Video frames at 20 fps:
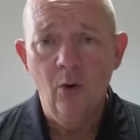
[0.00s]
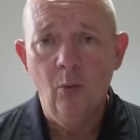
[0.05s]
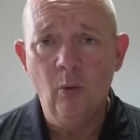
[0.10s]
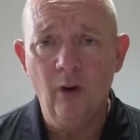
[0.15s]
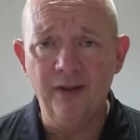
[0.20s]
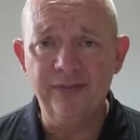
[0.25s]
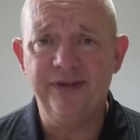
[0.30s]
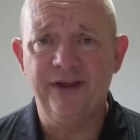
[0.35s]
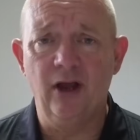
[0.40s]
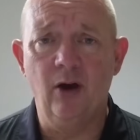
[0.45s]

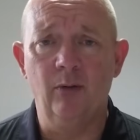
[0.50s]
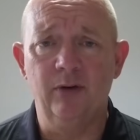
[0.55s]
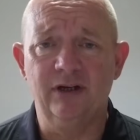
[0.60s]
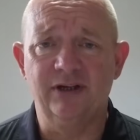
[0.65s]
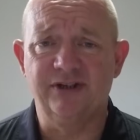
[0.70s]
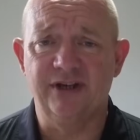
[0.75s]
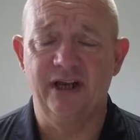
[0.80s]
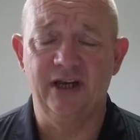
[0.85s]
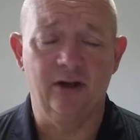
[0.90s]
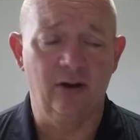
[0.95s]
One thing I want
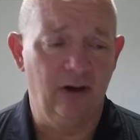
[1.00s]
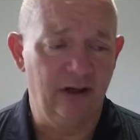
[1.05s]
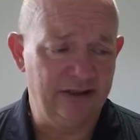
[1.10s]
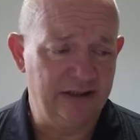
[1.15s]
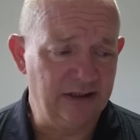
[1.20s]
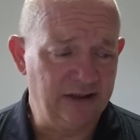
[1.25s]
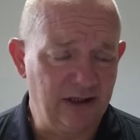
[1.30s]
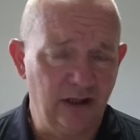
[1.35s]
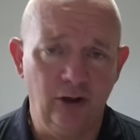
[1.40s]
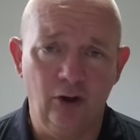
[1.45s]
to say,
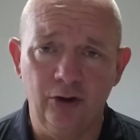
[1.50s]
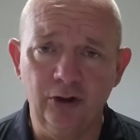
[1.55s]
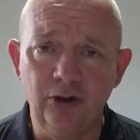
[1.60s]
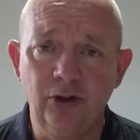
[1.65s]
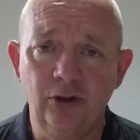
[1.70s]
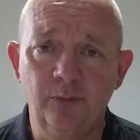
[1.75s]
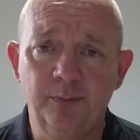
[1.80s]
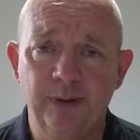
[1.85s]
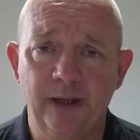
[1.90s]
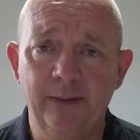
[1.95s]
guys, is a lot of
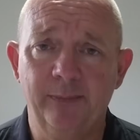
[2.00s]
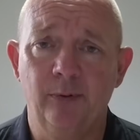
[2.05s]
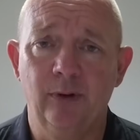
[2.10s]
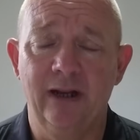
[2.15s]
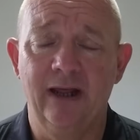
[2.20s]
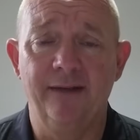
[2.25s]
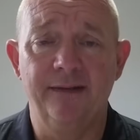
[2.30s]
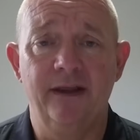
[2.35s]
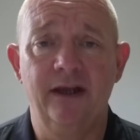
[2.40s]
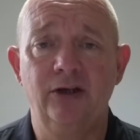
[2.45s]
you
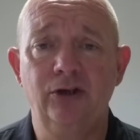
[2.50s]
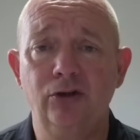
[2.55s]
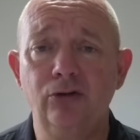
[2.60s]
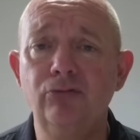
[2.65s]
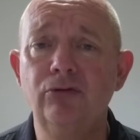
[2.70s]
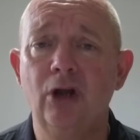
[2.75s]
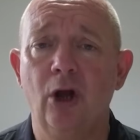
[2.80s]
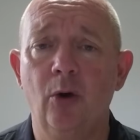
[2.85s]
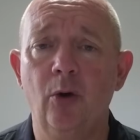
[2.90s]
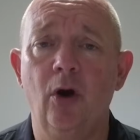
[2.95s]
people out there, you
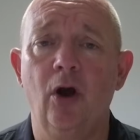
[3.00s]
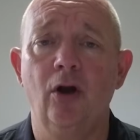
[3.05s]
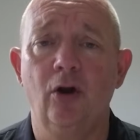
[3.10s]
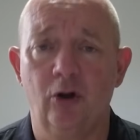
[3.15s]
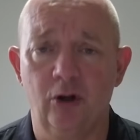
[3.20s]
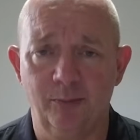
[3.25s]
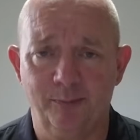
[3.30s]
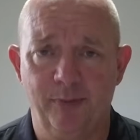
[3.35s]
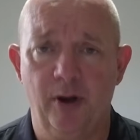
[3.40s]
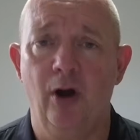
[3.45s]
know a
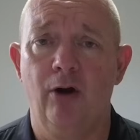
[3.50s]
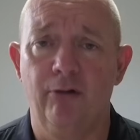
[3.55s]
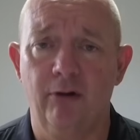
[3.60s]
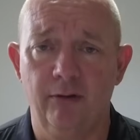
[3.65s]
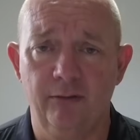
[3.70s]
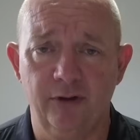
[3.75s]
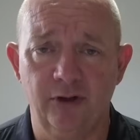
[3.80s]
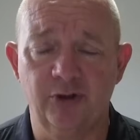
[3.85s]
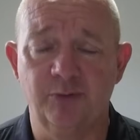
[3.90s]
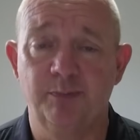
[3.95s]
lot of bar
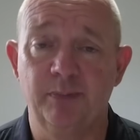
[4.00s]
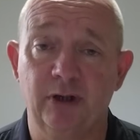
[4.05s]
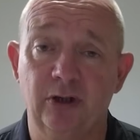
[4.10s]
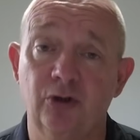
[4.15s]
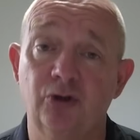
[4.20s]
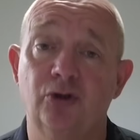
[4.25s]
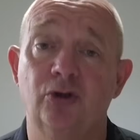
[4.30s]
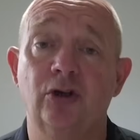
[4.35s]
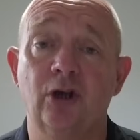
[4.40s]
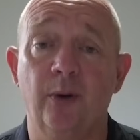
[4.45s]
owners
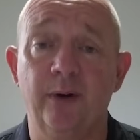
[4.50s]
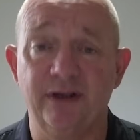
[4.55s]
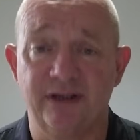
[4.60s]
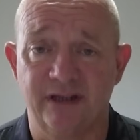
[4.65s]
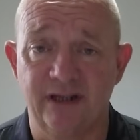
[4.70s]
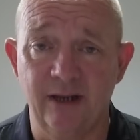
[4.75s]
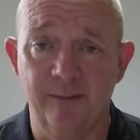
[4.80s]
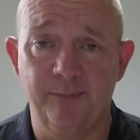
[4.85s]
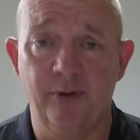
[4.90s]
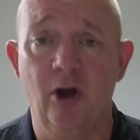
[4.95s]
because you go
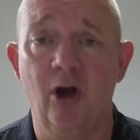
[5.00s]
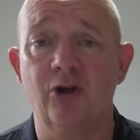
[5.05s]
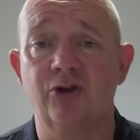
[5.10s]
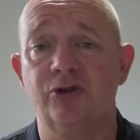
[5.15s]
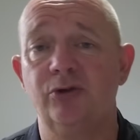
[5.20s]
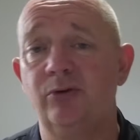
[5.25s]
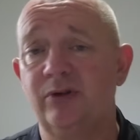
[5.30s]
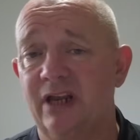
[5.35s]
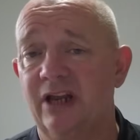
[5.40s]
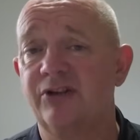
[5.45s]
into their bars
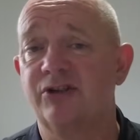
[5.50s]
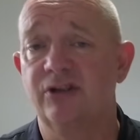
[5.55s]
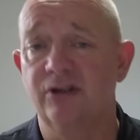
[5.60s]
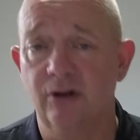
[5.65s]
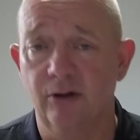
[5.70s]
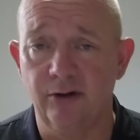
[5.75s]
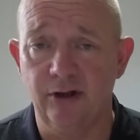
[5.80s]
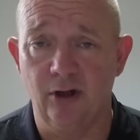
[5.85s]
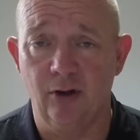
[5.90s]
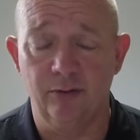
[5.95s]
and you get to
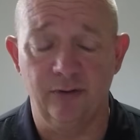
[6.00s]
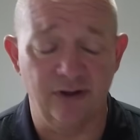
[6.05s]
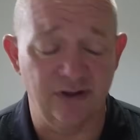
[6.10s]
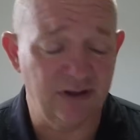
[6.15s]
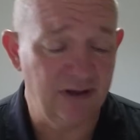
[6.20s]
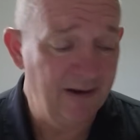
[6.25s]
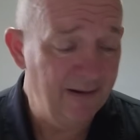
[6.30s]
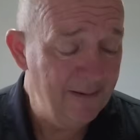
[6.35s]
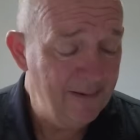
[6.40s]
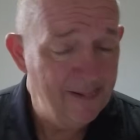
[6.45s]
know the owners.